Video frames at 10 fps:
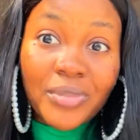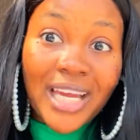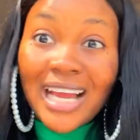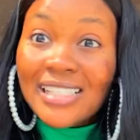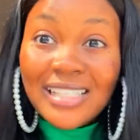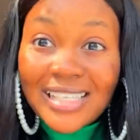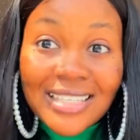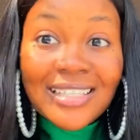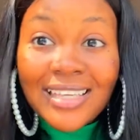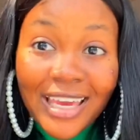They can actually
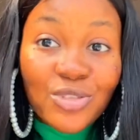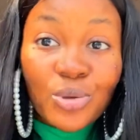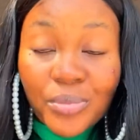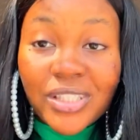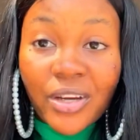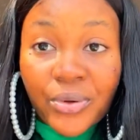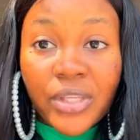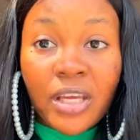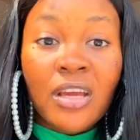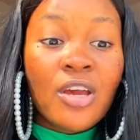easily get somebody out
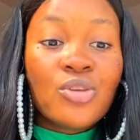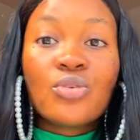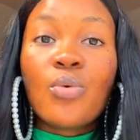there. So